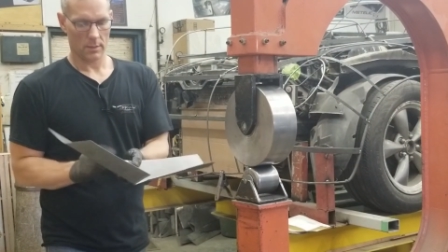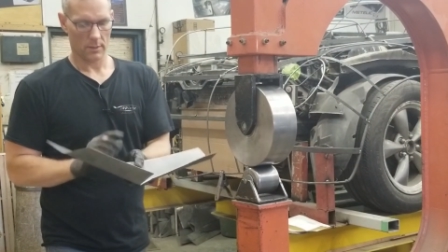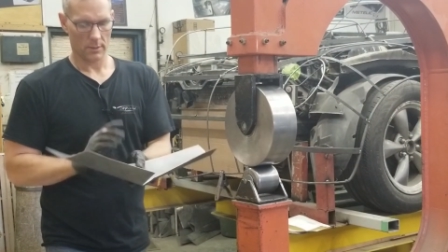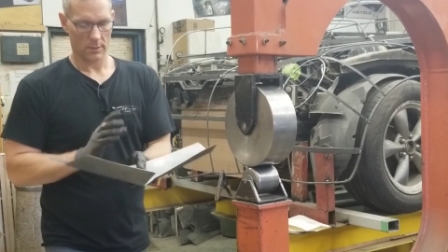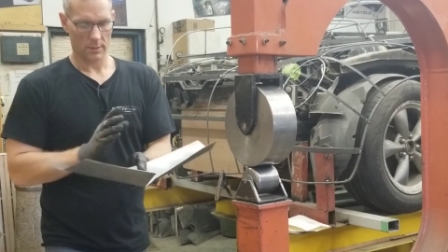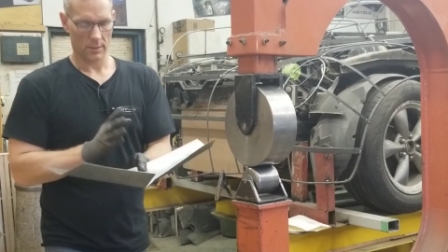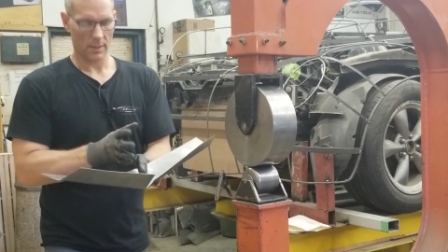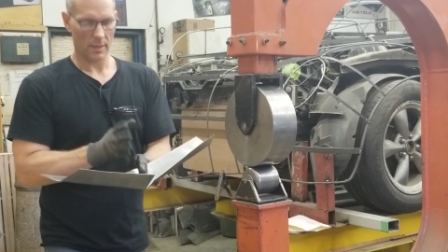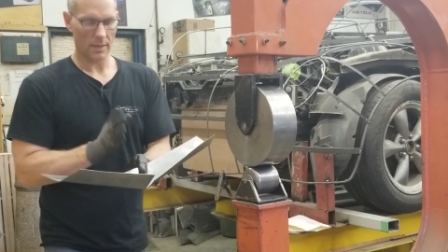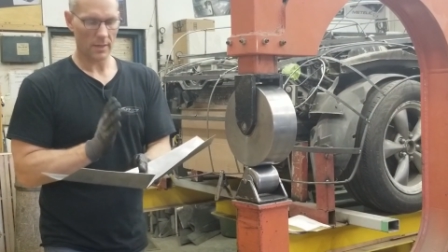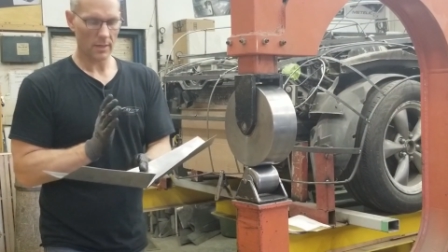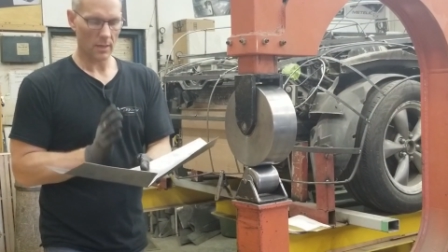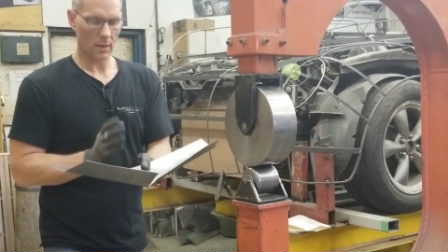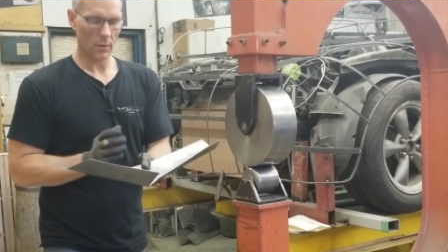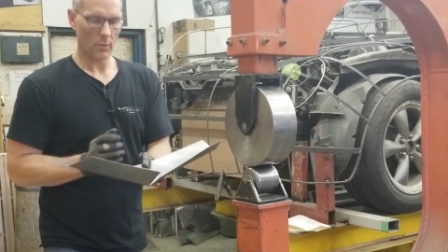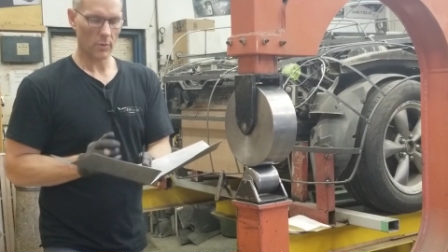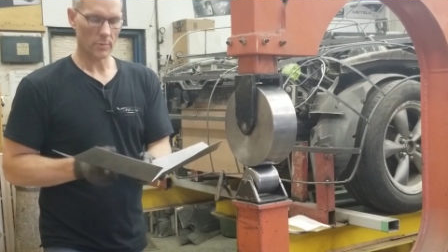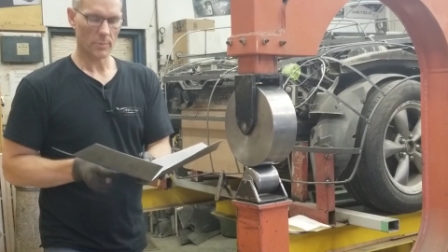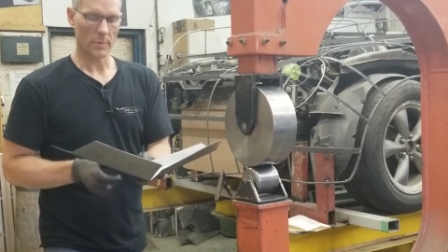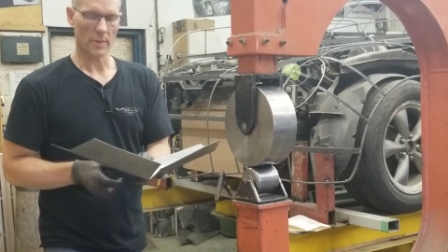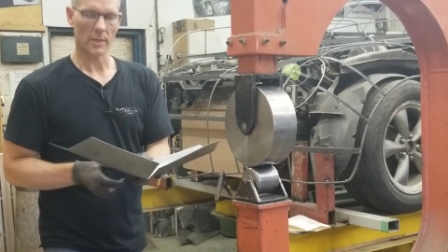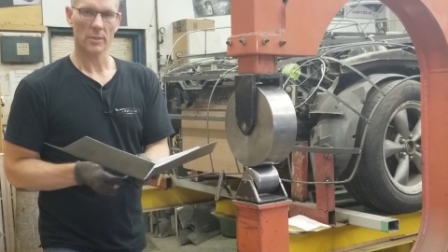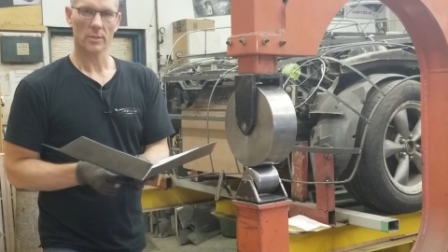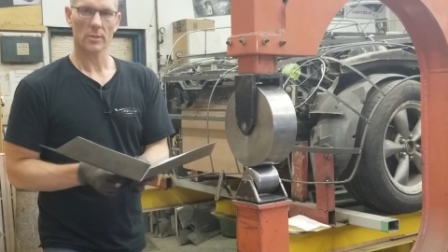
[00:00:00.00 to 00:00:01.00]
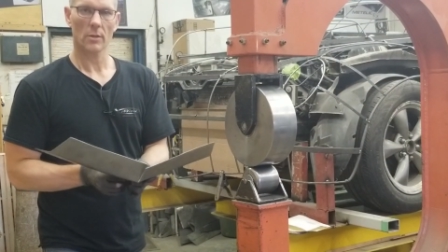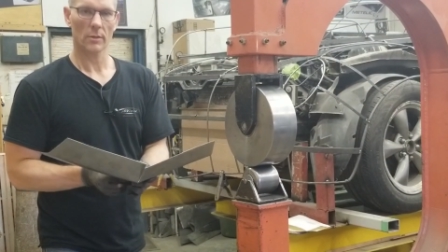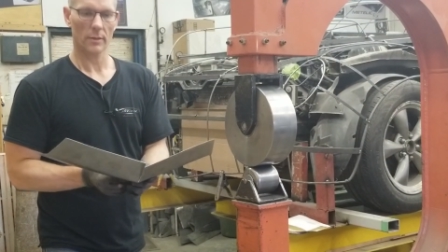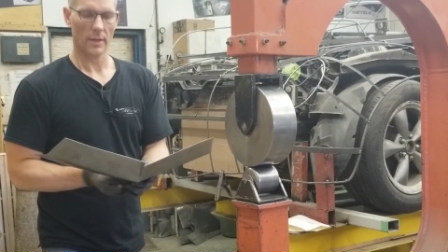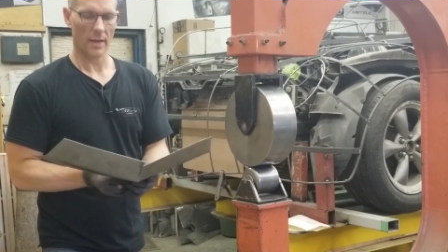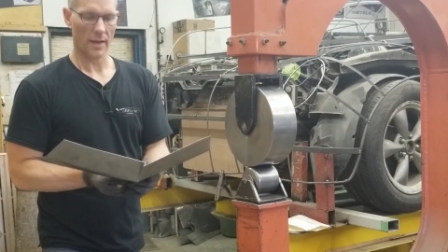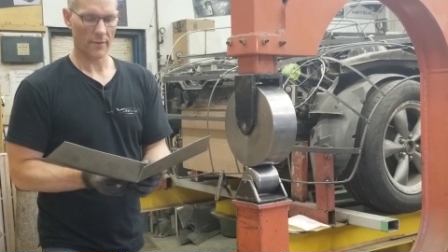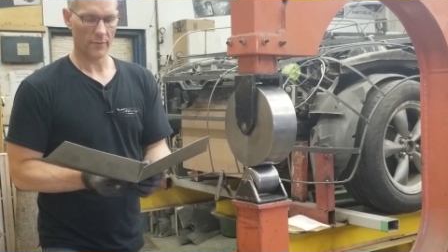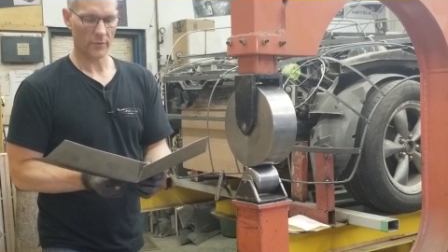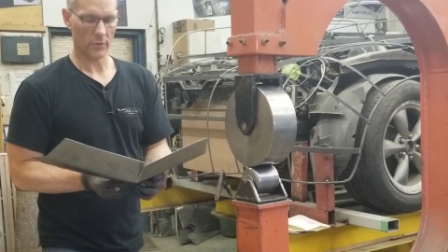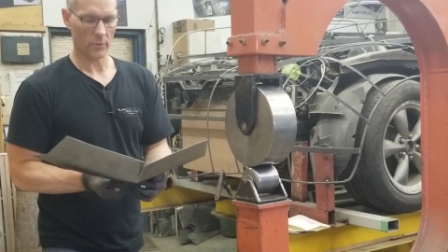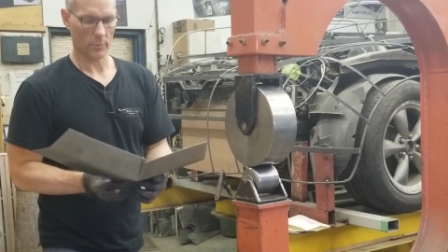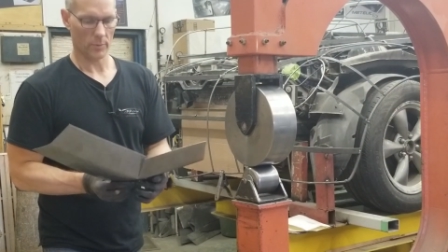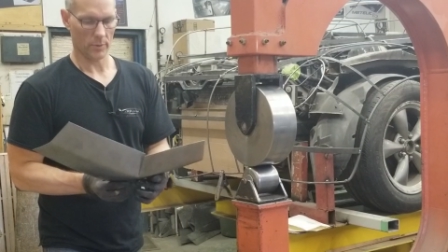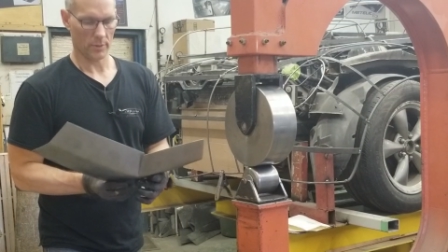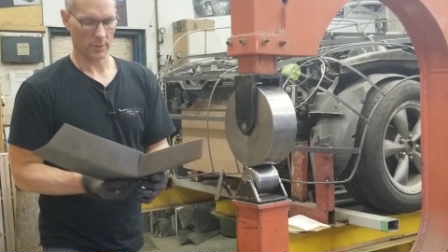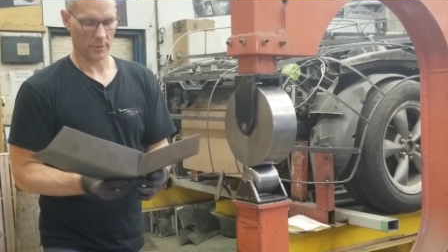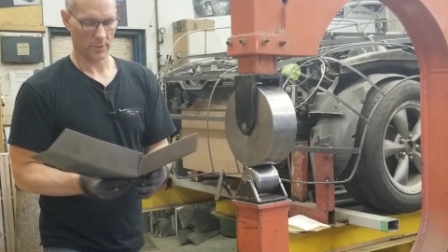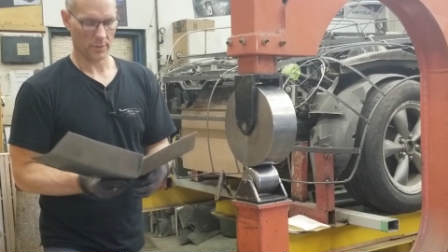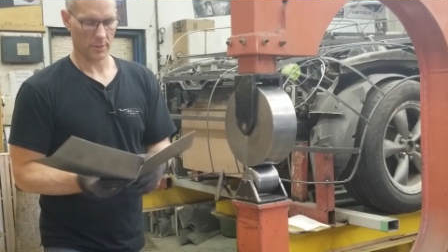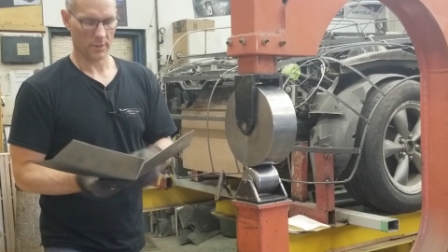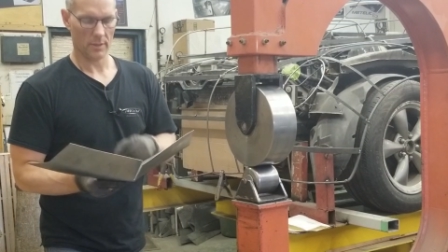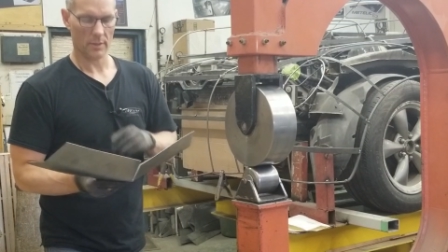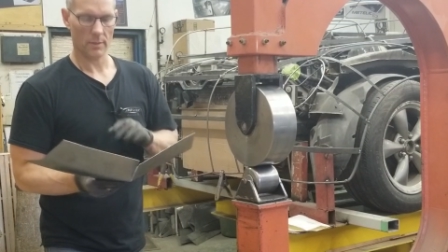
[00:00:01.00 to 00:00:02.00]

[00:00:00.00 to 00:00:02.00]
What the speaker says: you see, that can always be installed afterwards.